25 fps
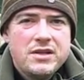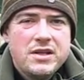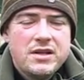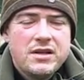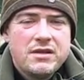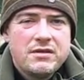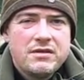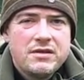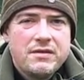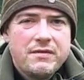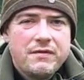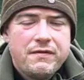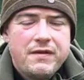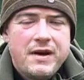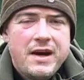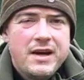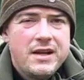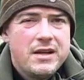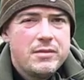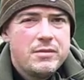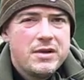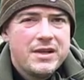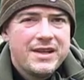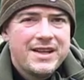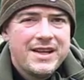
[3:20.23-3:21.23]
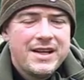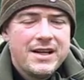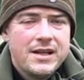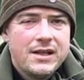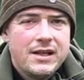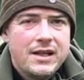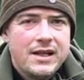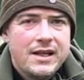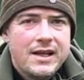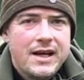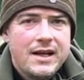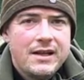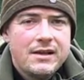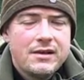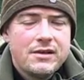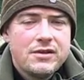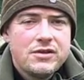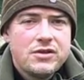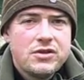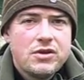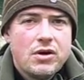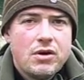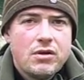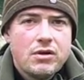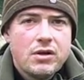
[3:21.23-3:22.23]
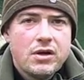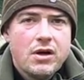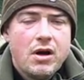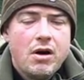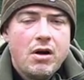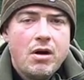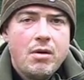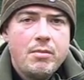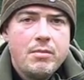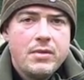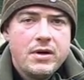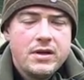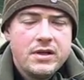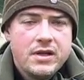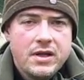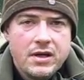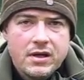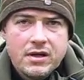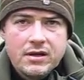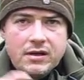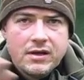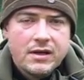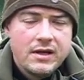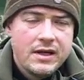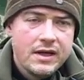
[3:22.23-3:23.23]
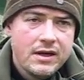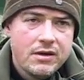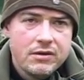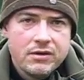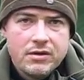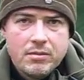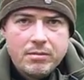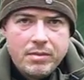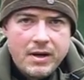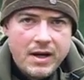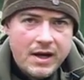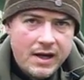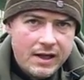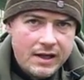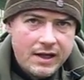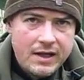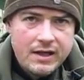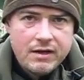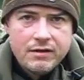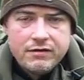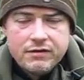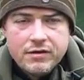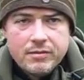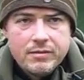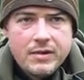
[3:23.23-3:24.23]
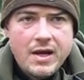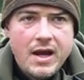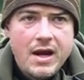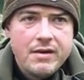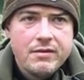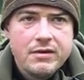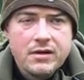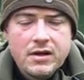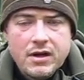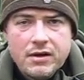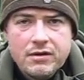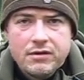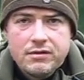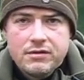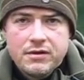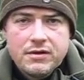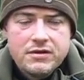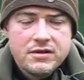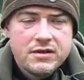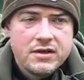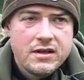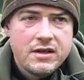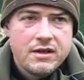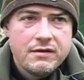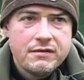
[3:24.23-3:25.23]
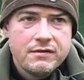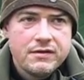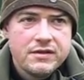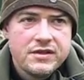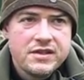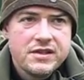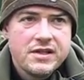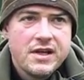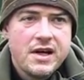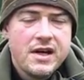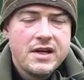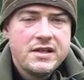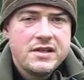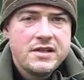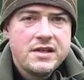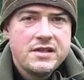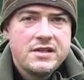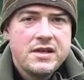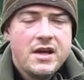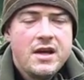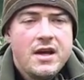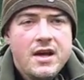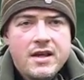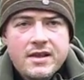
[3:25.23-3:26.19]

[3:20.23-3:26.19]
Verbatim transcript: You can find them at kirtleykettles.com, and you can click on the buy link from there and go through to the different sizes.